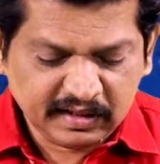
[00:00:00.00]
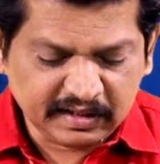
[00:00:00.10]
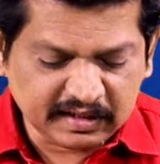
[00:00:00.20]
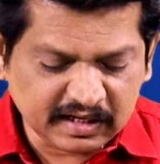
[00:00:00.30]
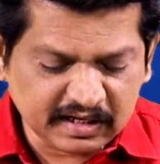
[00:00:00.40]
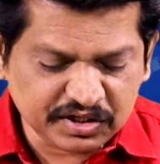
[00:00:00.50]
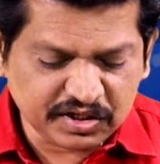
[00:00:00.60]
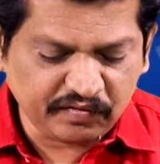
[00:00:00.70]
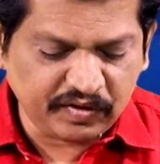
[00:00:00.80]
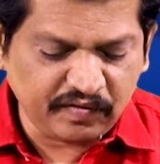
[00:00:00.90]
recognition
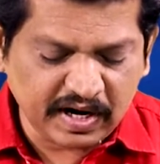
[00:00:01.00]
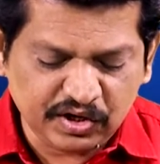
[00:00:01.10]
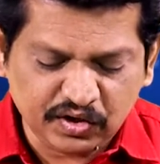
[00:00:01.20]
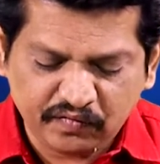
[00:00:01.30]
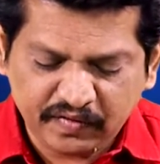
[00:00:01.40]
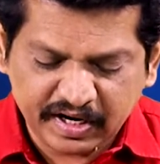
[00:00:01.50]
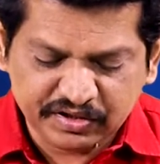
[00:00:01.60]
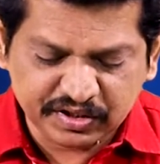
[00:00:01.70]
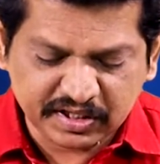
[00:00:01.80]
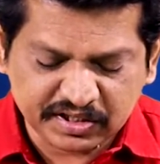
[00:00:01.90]
of the value of
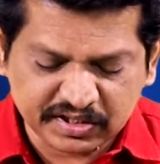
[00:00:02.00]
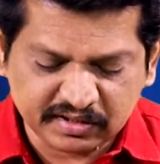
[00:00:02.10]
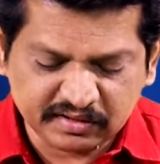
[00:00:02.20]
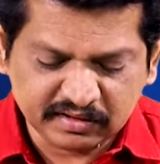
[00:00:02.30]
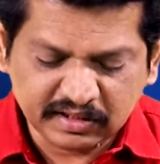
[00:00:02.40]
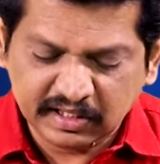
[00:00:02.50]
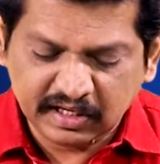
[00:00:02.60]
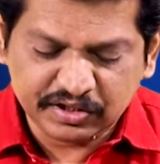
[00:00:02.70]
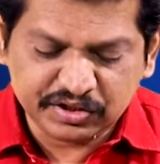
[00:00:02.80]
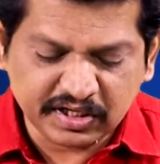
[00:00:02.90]
education,
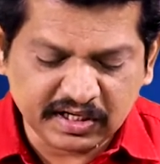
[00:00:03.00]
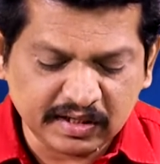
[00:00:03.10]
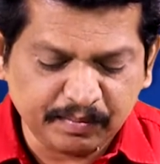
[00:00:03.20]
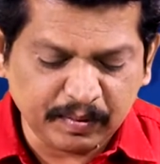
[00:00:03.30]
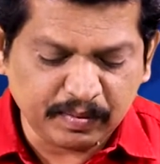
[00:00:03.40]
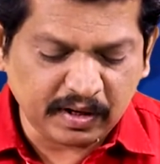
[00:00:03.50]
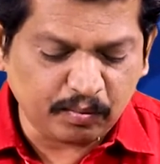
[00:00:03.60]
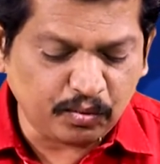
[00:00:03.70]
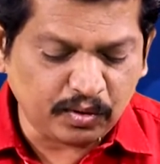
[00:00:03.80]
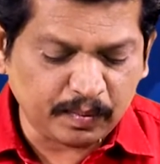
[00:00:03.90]
ill-educated people are
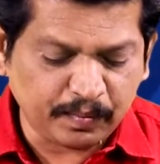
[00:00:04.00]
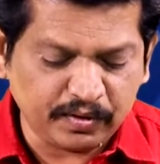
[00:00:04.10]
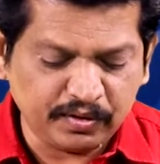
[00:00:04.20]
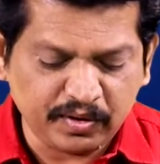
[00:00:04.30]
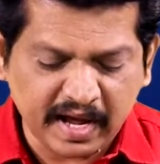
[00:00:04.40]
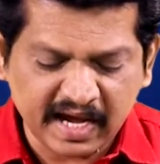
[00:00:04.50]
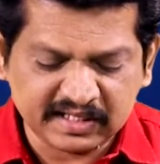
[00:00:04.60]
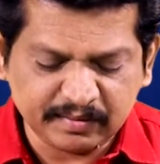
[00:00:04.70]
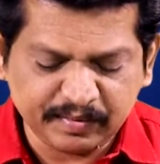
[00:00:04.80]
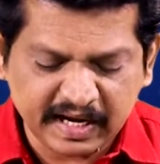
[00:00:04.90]
more prone to
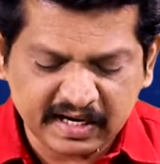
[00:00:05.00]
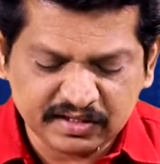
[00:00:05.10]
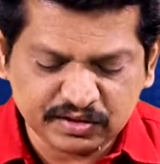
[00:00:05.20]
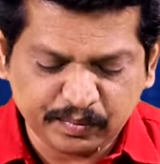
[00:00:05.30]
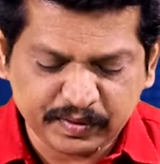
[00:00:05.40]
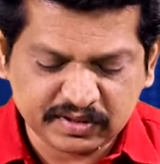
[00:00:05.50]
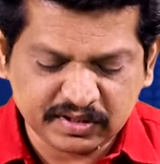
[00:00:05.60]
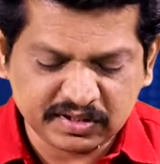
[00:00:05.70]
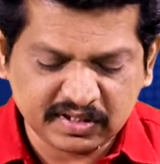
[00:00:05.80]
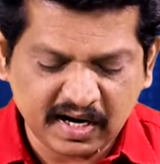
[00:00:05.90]
accept any
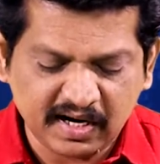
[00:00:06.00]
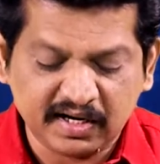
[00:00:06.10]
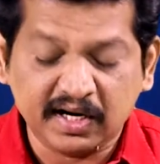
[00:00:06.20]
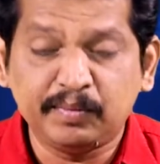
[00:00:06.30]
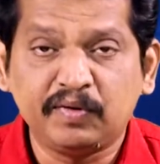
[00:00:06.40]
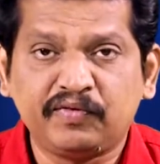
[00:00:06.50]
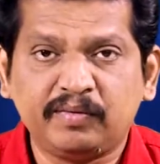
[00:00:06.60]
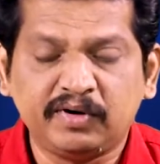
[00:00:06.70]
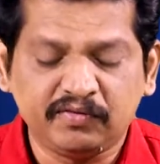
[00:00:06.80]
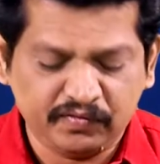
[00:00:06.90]
superstition and tribal
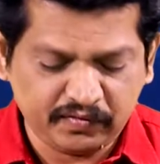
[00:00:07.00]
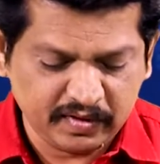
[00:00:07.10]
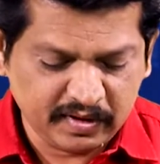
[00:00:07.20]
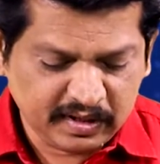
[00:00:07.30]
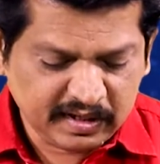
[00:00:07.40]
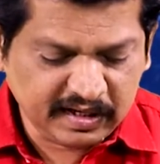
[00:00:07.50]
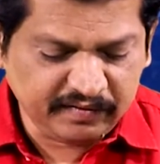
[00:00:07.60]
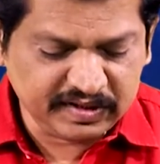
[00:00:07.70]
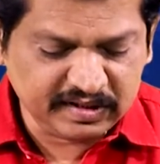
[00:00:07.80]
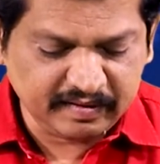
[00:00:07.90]
form of
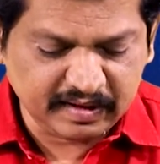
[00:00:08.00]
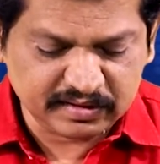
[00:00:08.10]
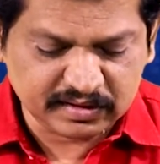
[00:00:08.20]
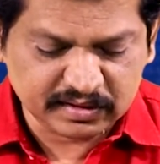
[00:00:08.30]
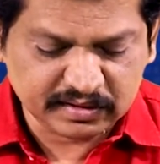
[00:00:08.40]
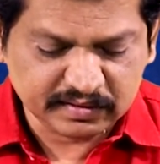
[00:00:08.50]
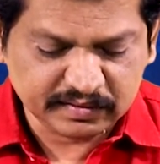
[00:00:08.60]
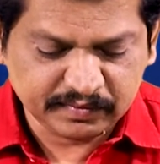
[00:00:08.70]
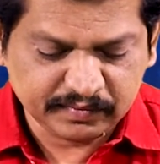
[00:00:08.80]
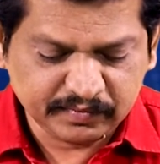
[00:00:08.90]
divisiveness.
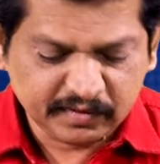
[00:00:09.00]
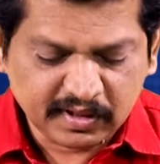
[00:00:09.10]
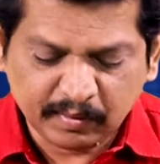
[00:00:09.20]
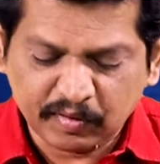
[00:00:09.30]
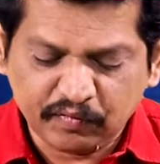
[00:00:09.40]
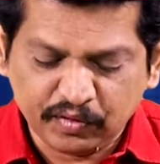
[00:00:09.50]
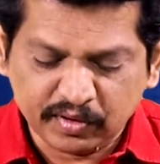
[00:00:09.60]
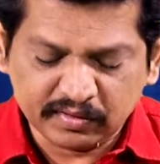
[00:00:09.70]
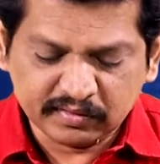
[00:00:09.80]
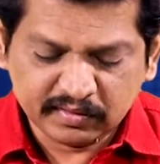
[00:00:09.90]
Number
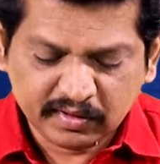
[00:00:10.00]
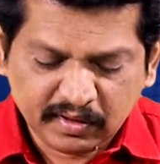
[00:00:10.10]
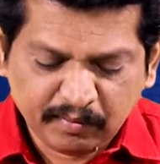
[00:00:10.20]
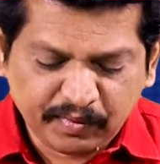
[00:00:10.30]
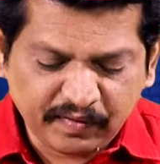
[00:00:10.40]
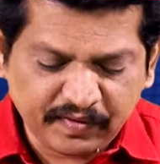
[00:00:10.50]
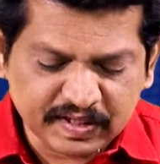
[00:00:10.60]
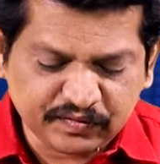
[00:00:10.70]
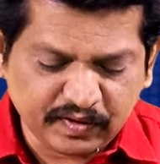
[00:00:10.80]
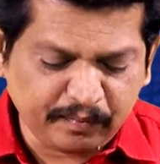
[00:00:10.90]
4,
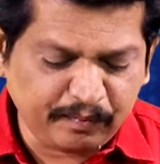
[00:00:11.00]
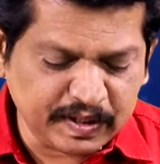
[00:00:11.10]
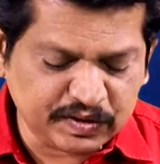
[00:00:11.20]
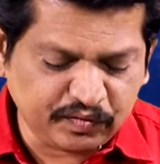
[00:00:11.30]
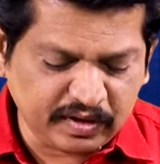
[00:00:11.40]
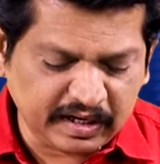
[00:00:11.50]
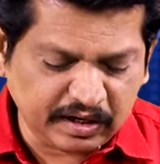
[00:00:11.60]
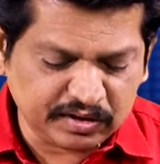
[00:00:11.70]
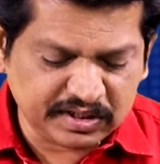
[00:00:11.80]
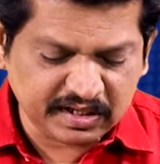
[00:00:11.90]
preference for peaceful
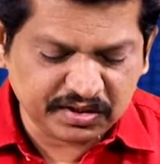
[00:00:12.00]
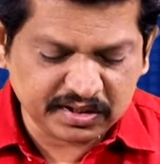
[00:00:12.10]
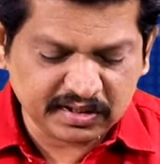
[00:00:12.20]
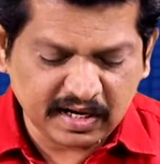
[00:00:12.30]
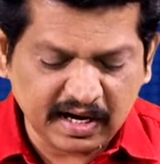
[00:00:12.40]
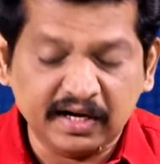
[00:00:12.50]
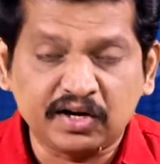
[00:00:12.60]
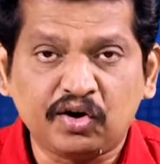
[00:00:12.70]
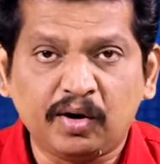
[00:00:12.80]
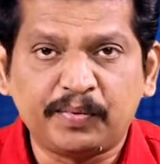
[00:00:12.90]
negotiation
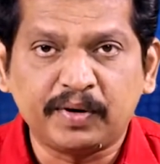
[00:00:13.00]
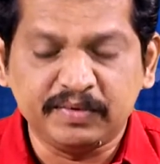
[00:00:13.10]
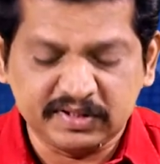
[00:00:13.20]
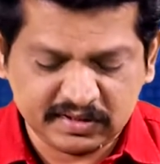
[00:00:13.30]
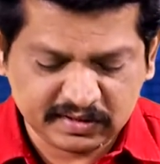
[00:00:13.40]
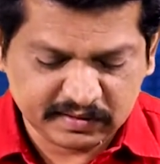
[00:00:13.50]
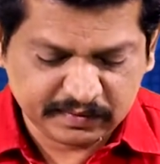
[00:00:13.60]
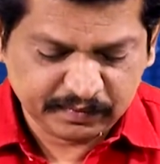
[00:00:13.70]
and compromise.